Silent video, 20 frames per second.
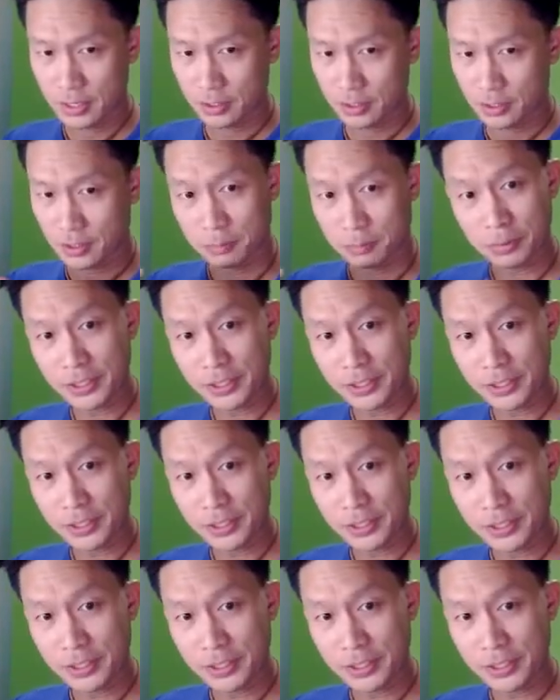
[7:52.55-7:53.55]

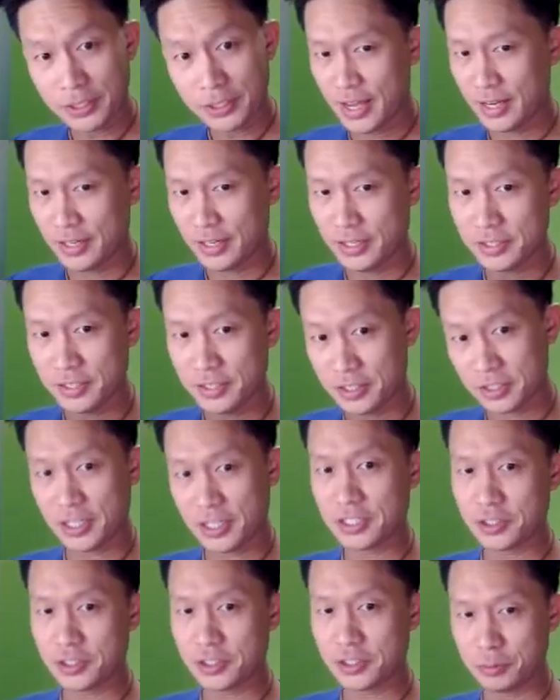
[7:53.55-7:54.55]
completed and is
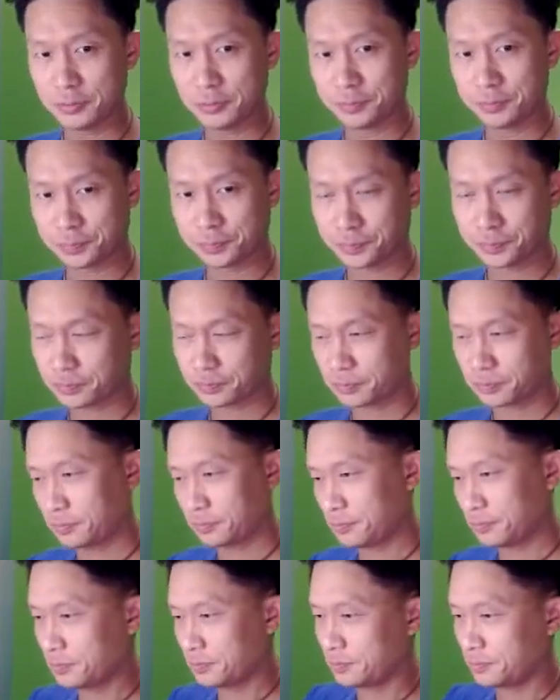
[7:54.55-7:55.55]
extensible.
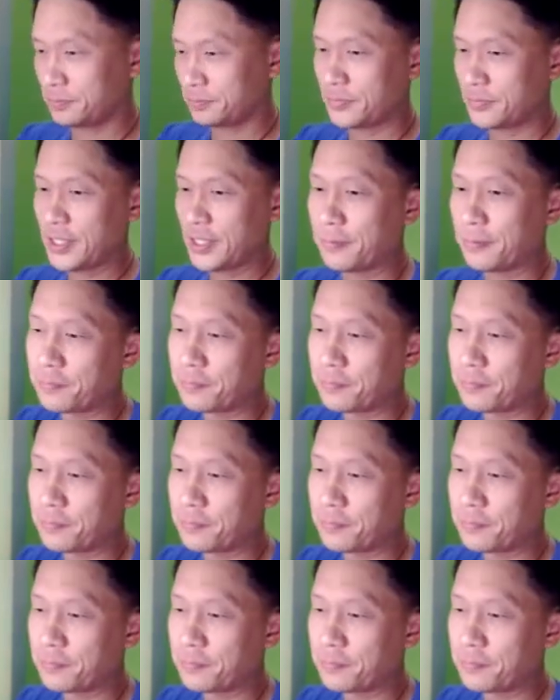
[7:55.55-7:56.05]
Okay.